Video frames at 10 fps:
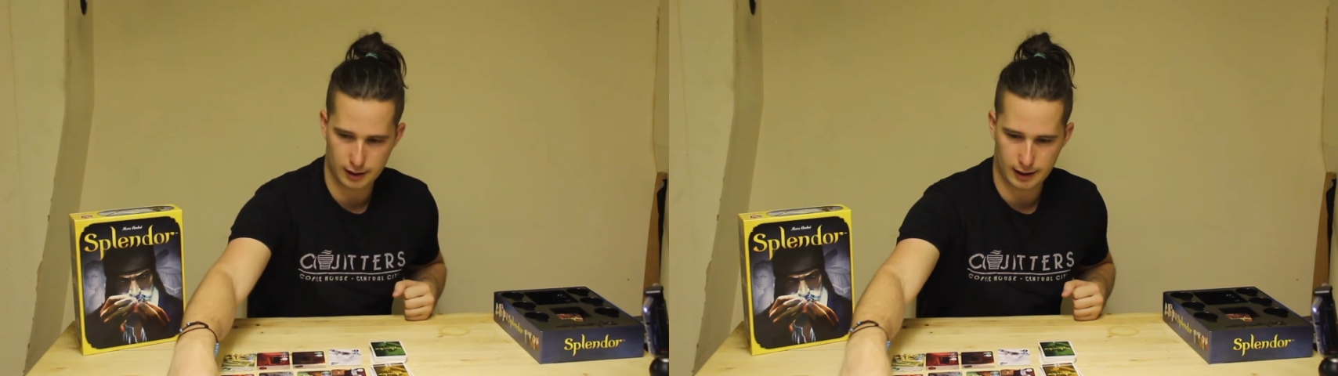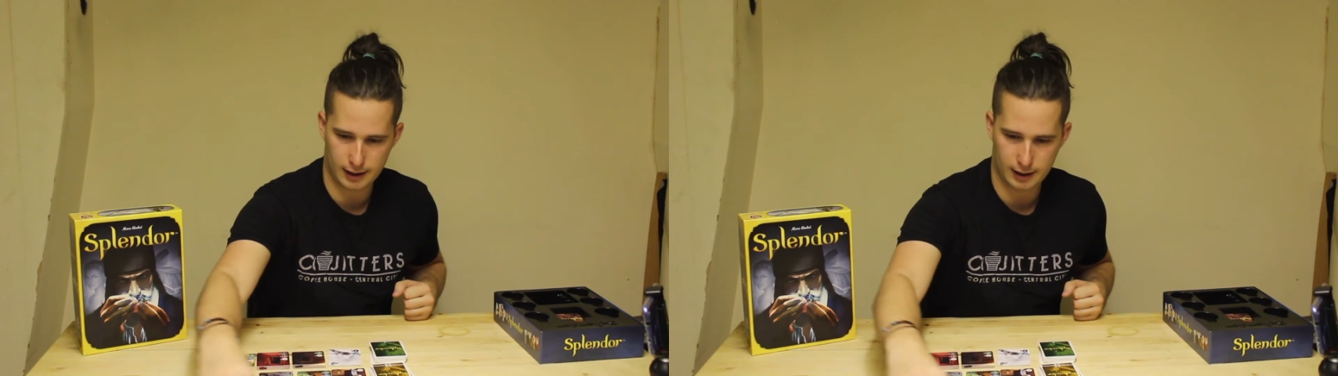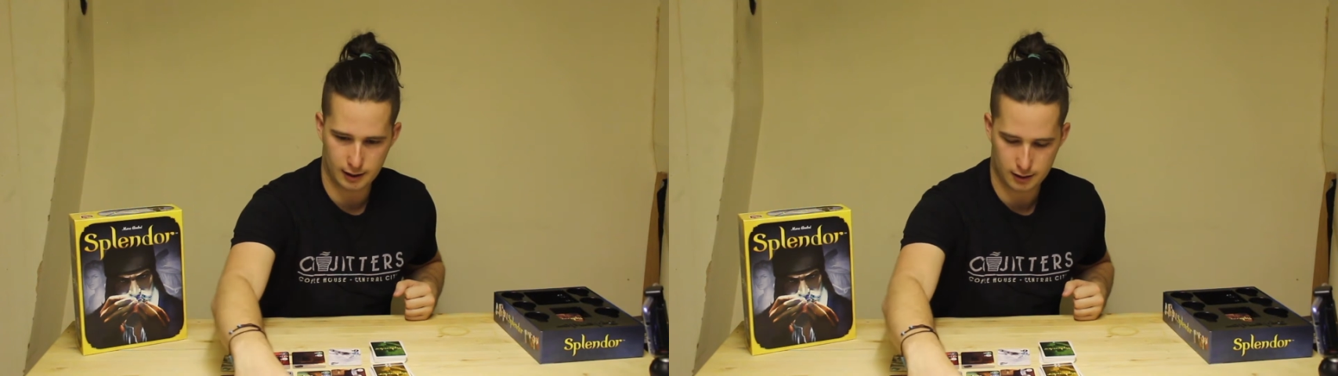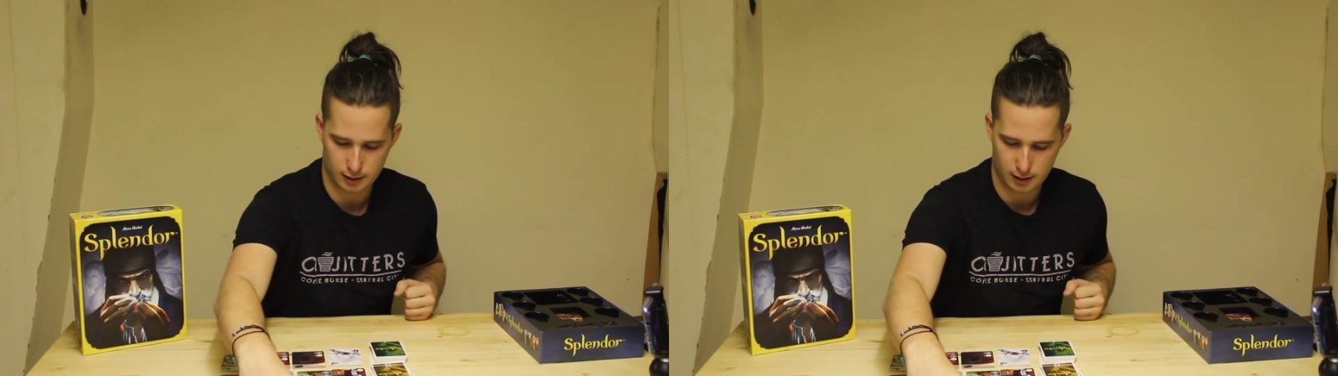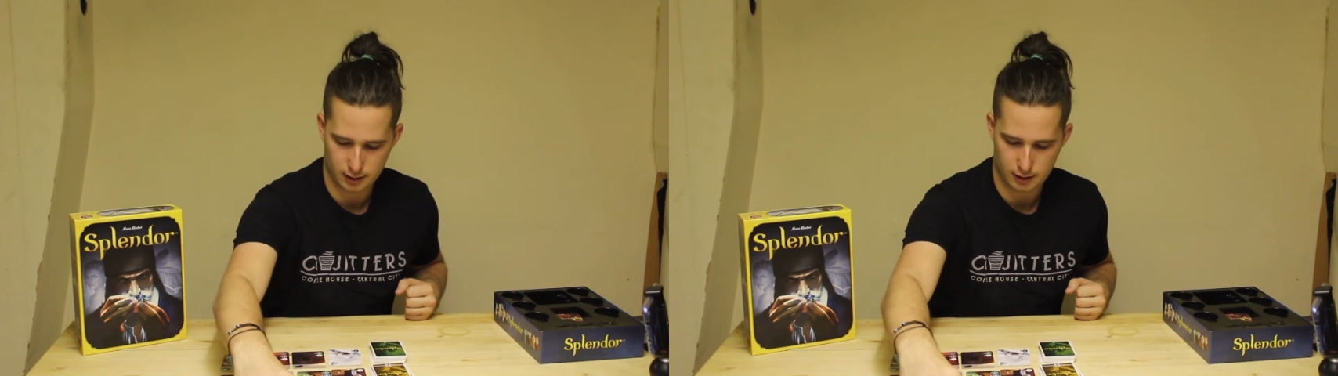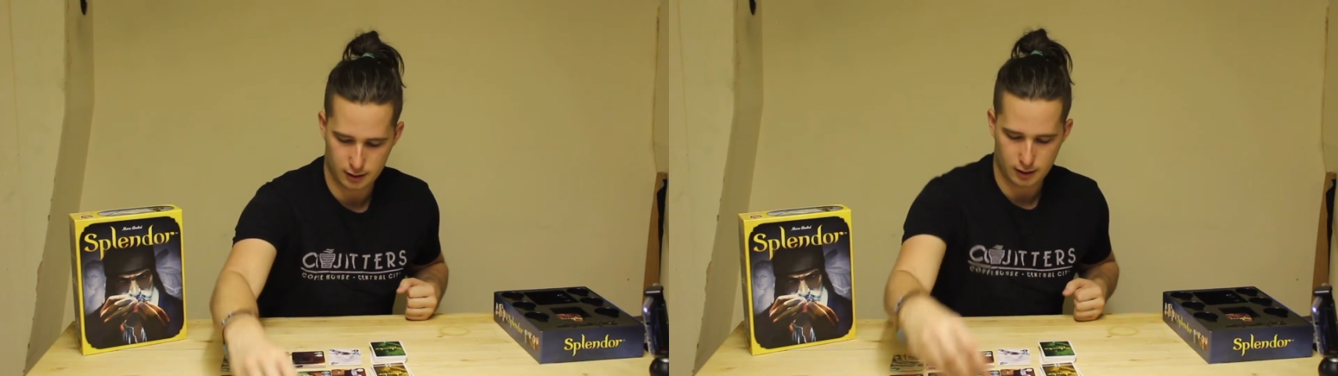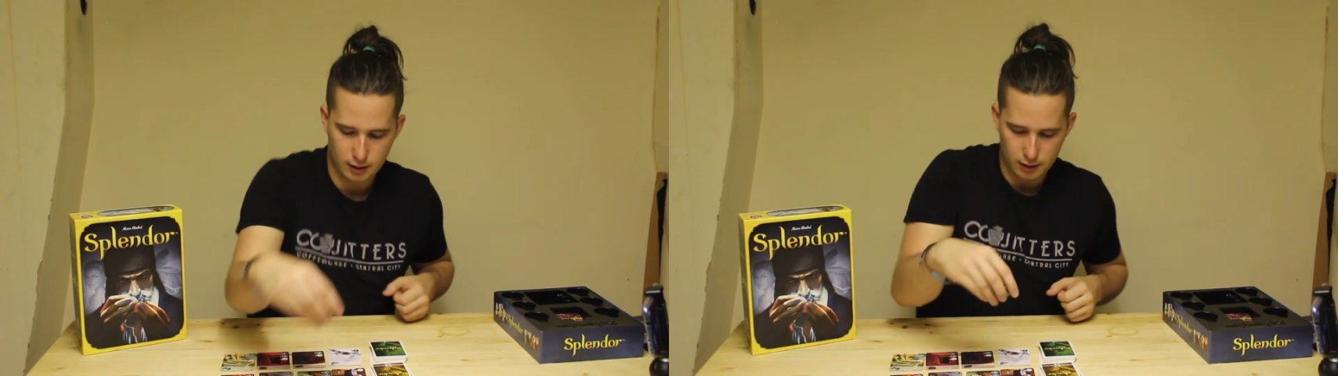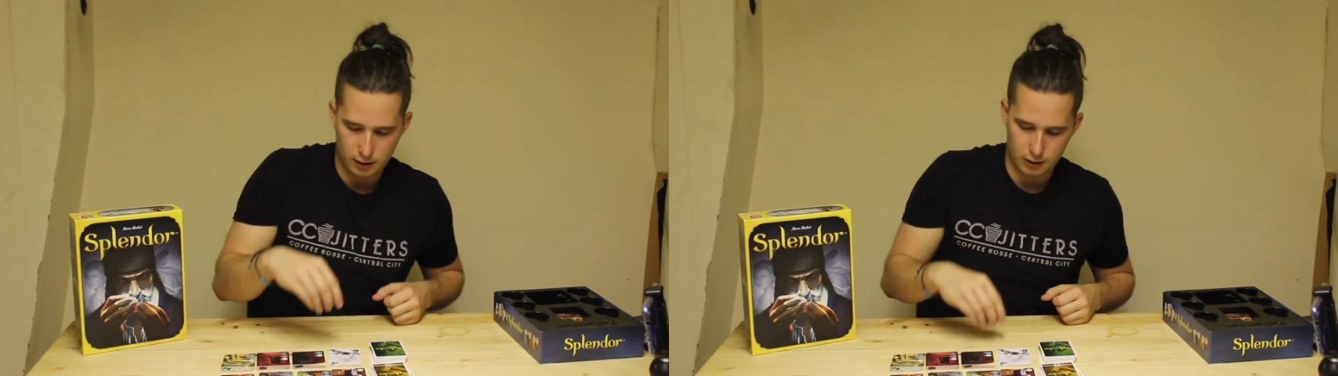had
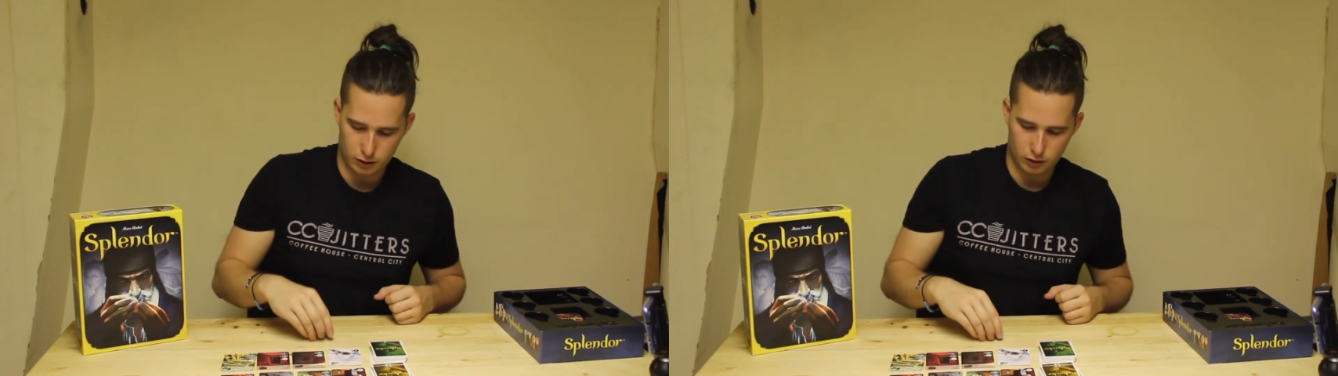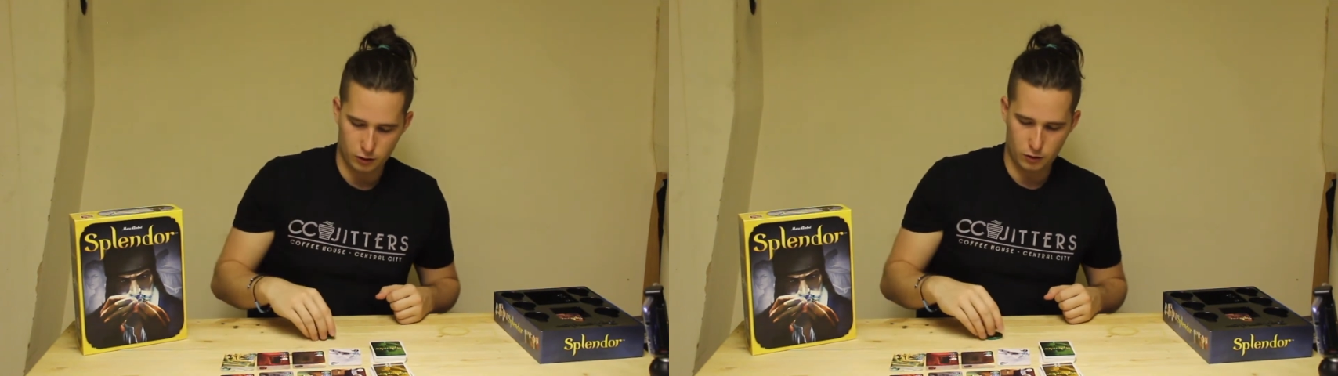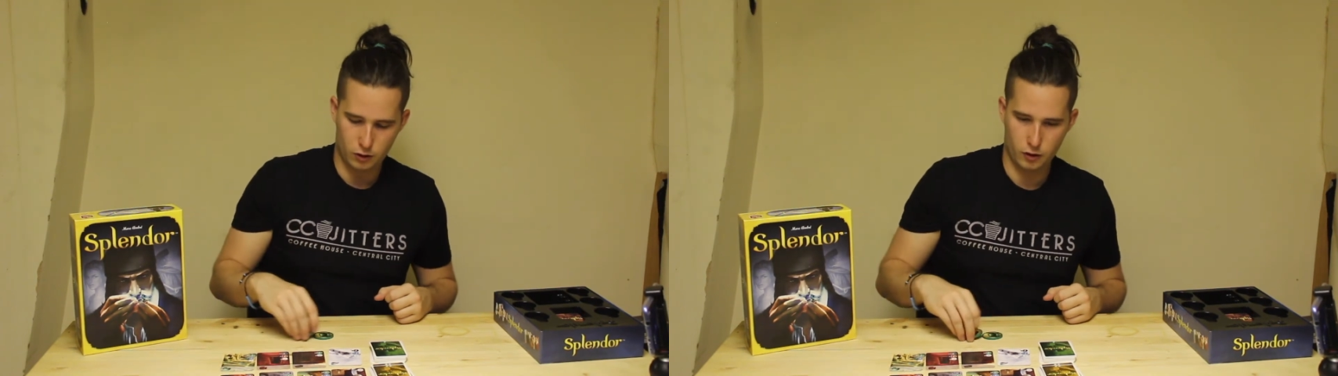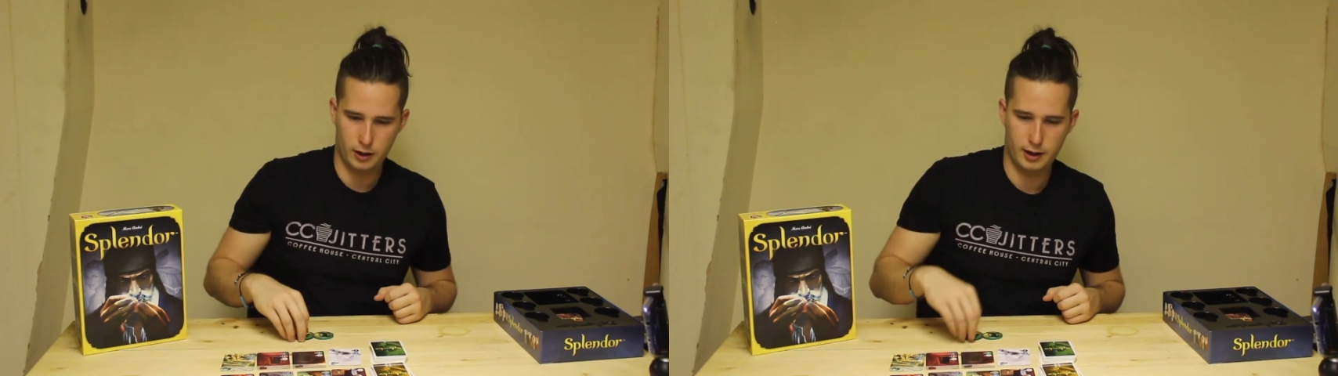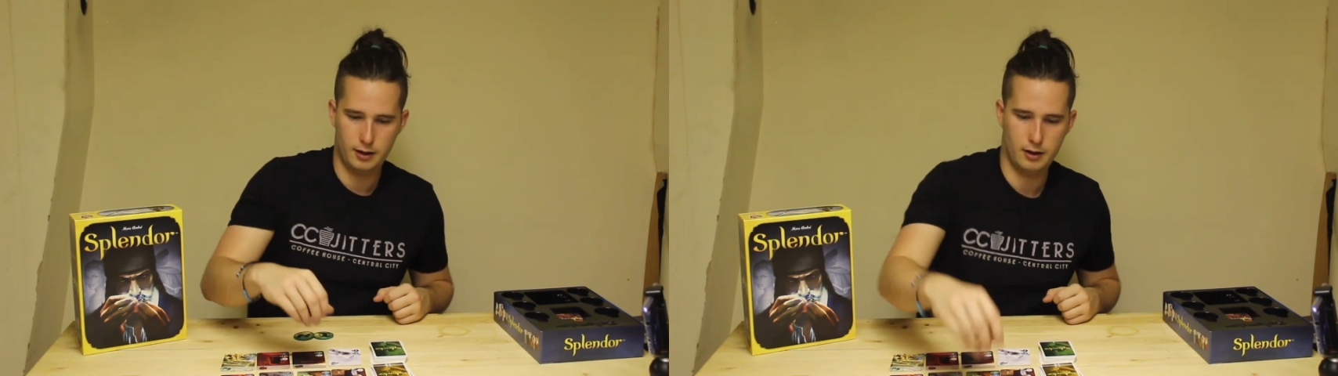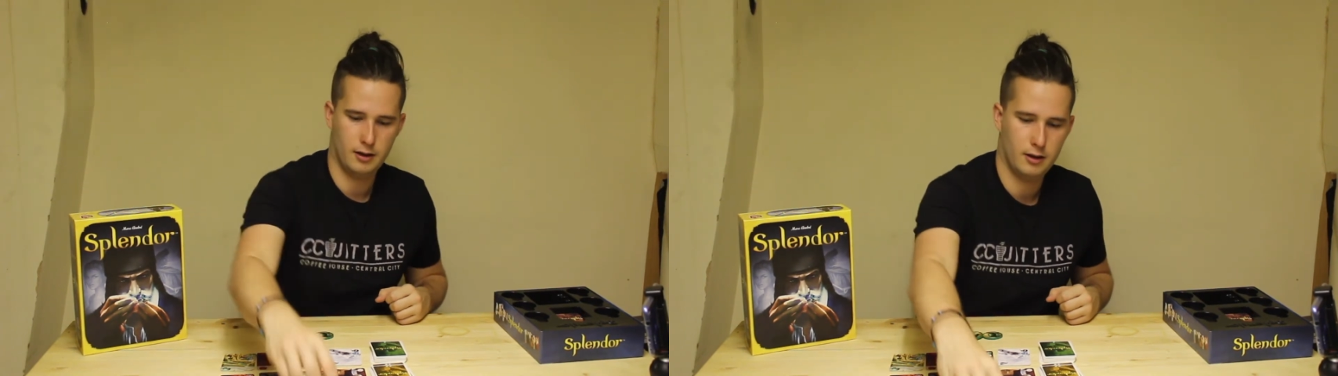2 green